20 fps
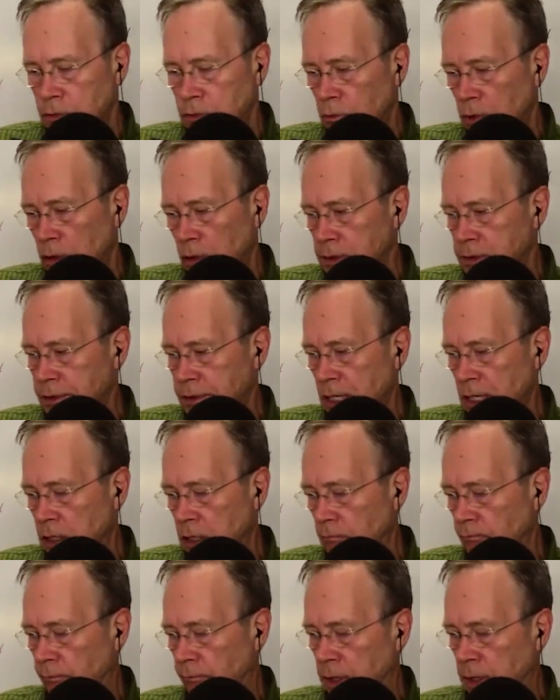real estate
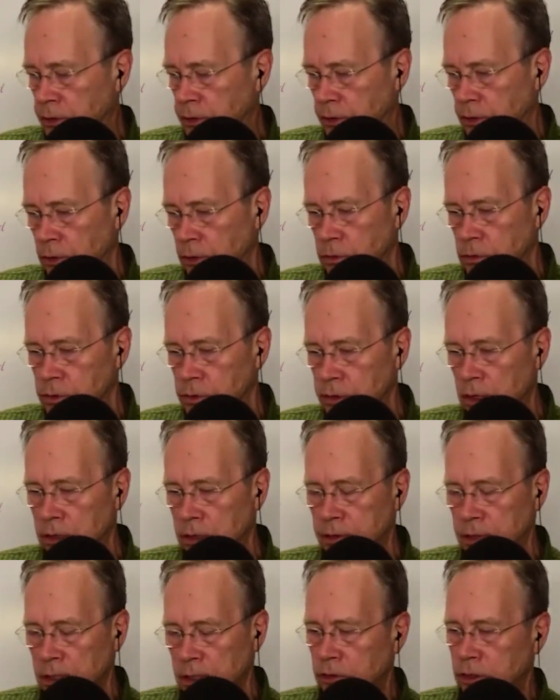investors
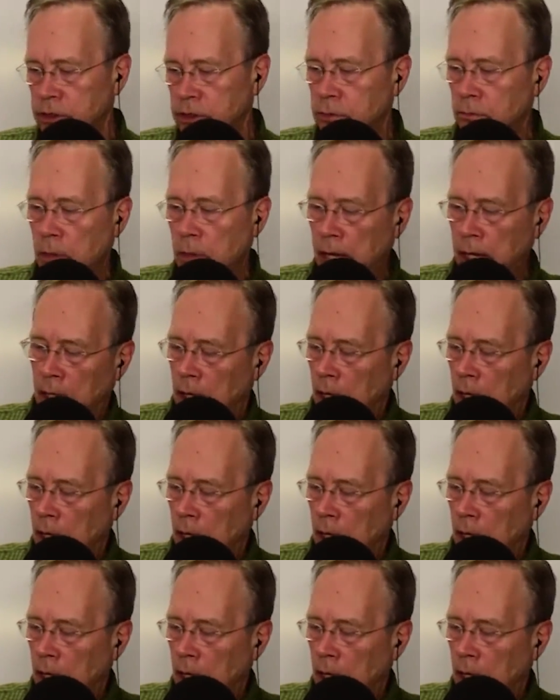such as Mike.